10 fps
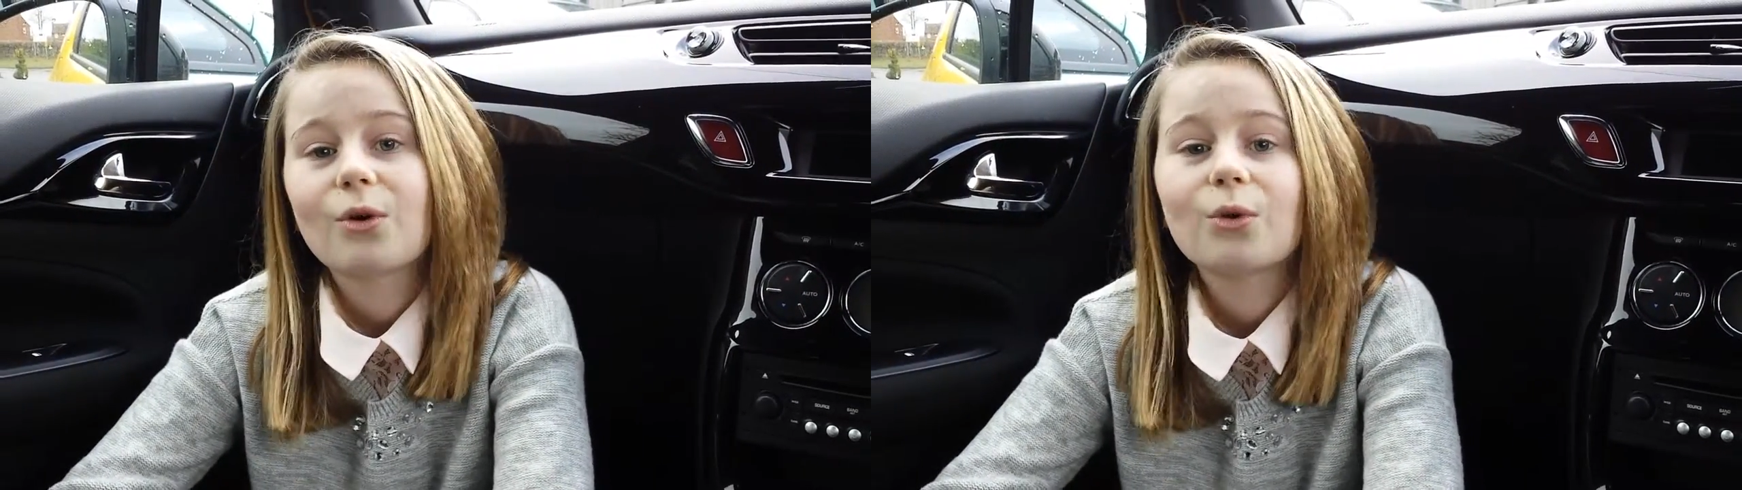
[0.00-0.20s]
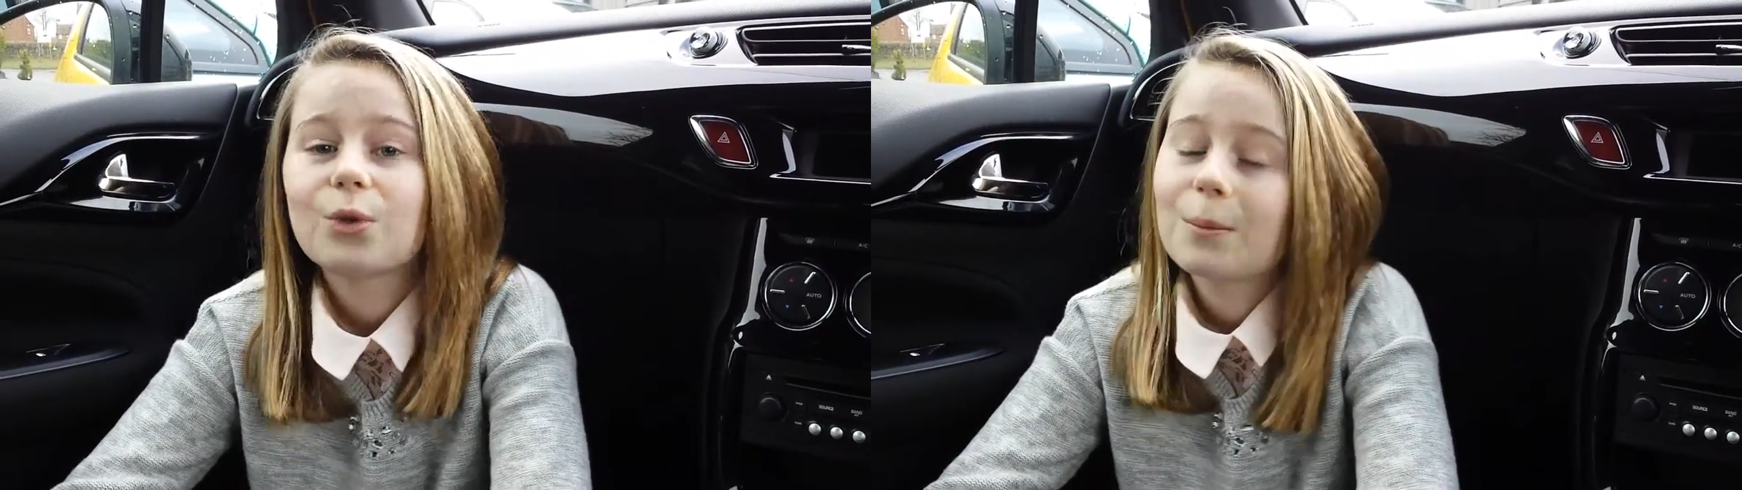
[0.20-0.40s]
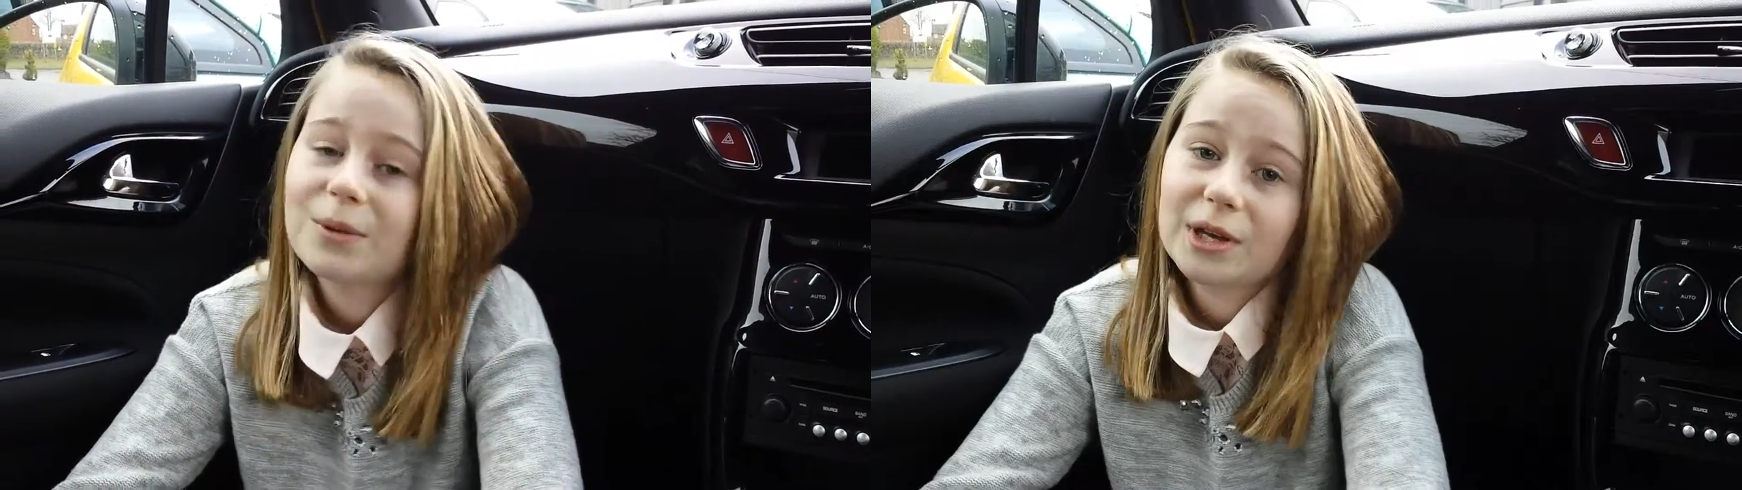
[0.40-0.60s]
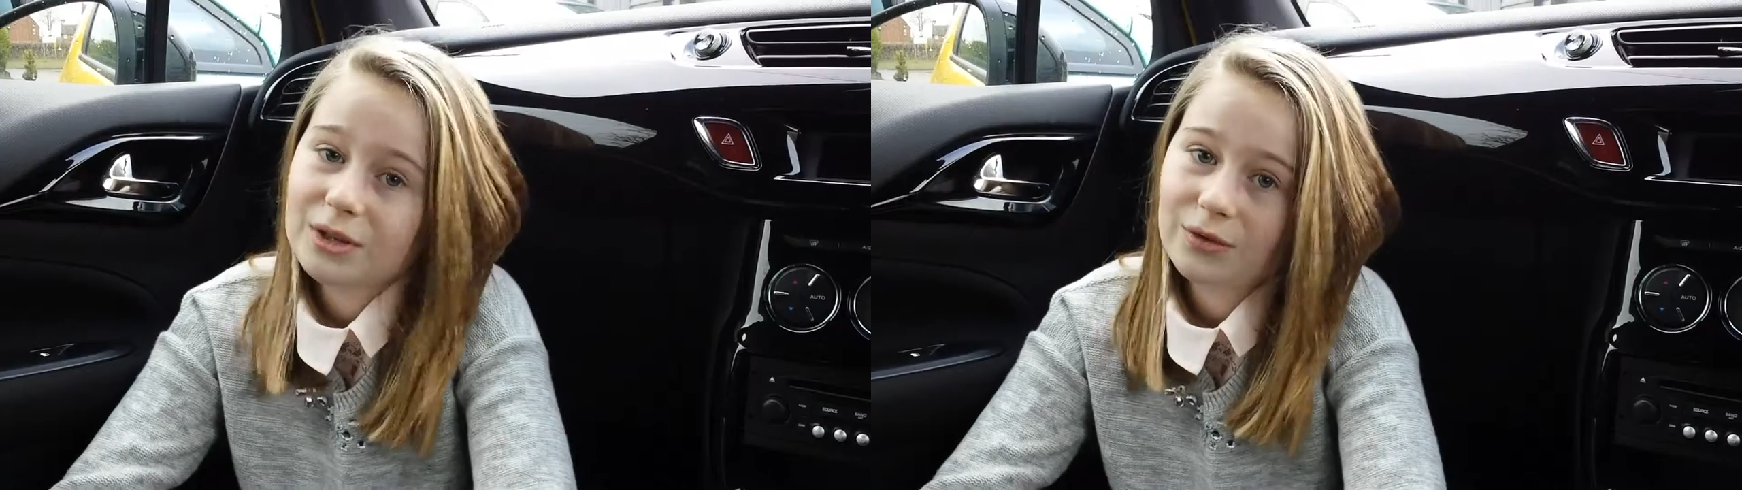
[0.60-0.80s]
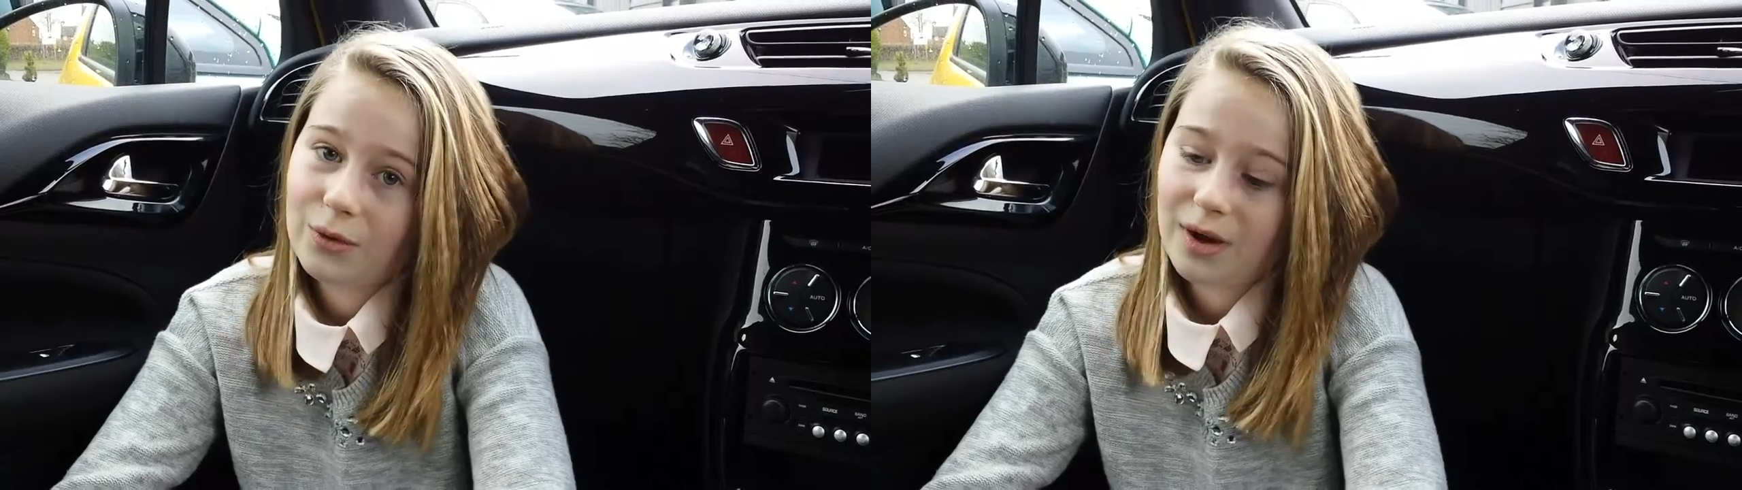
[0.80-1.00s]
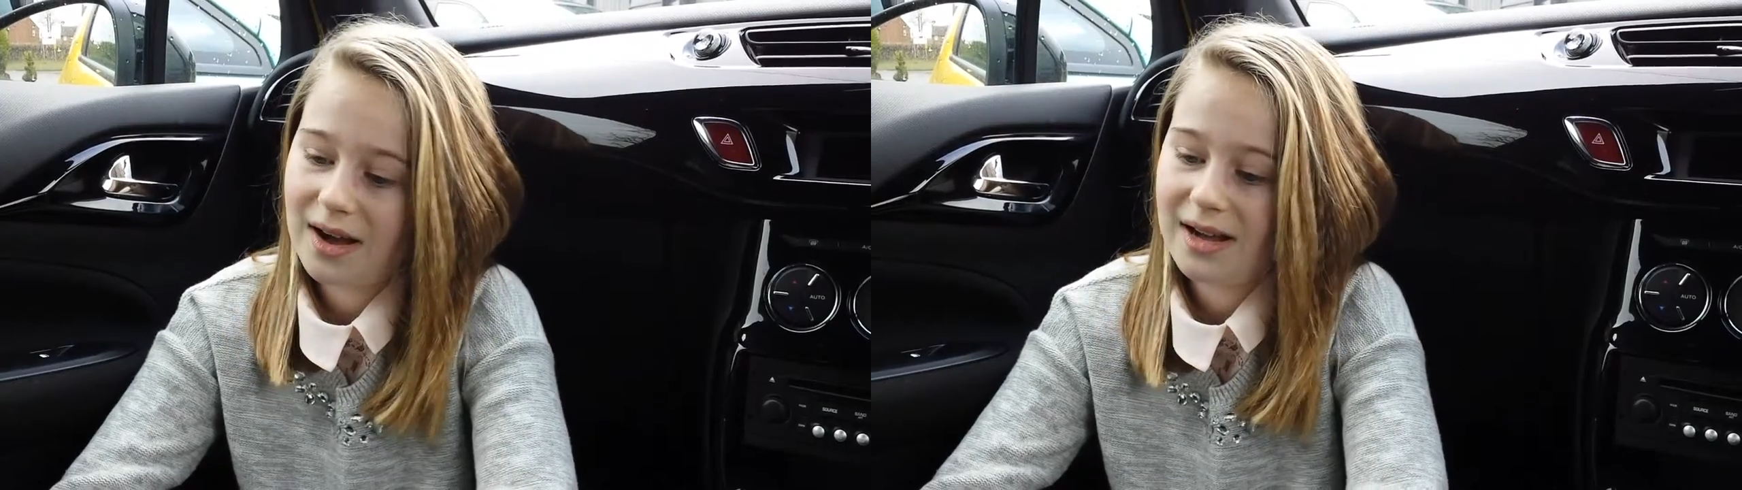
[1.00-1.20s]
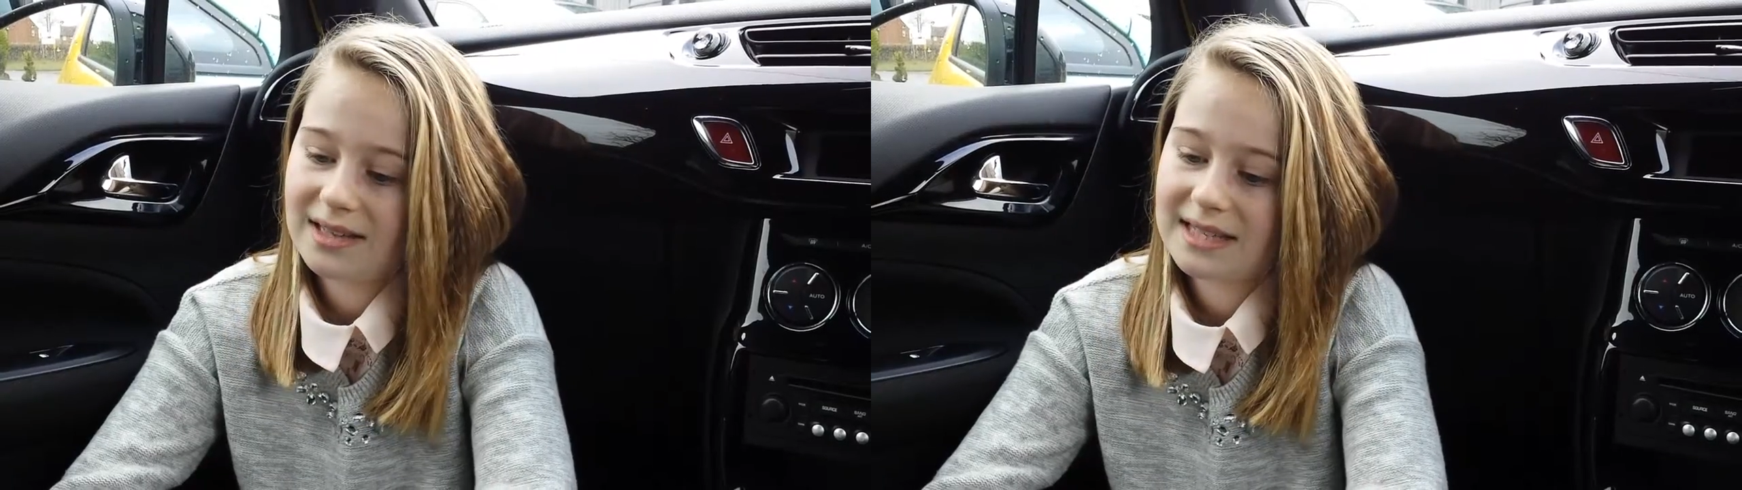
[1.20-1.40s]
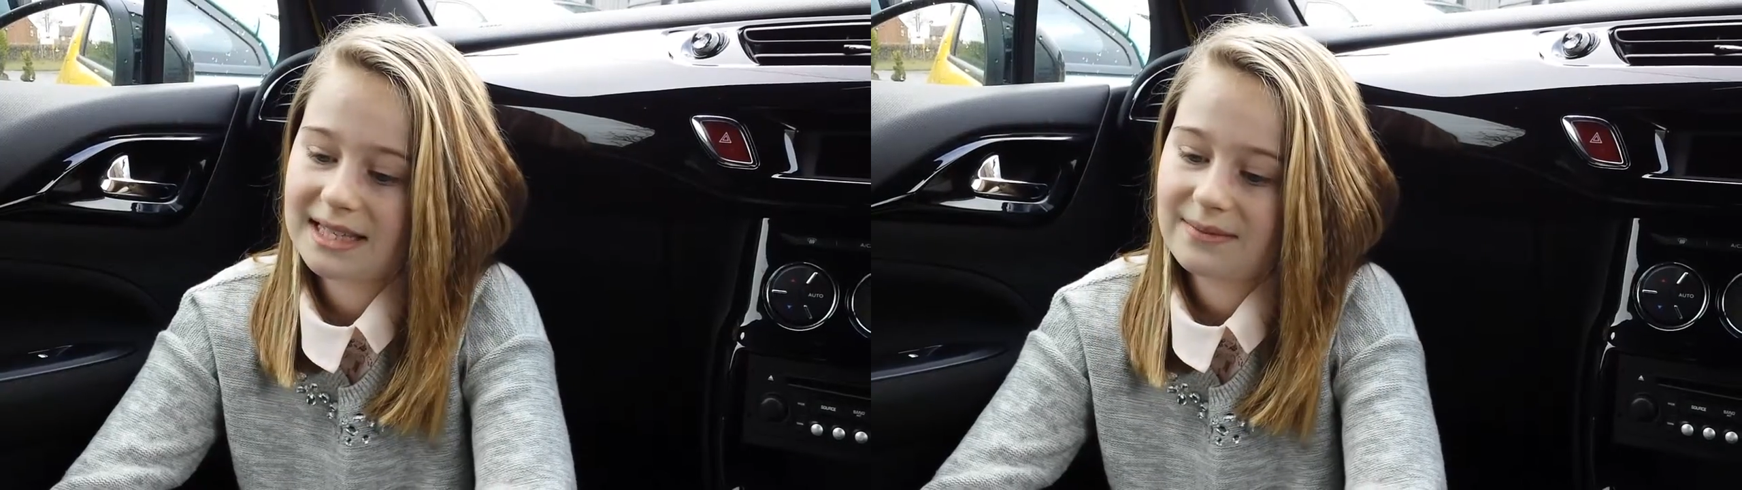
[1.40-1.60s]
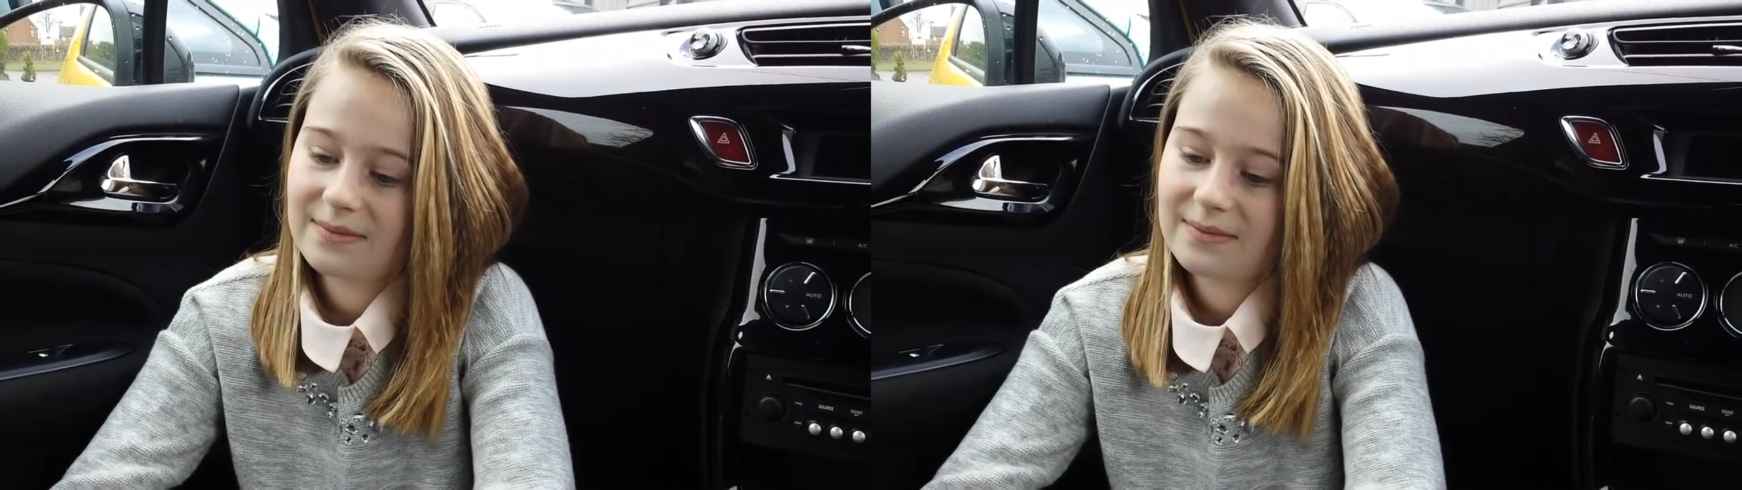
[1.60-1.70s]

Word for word: all the beautiful cars.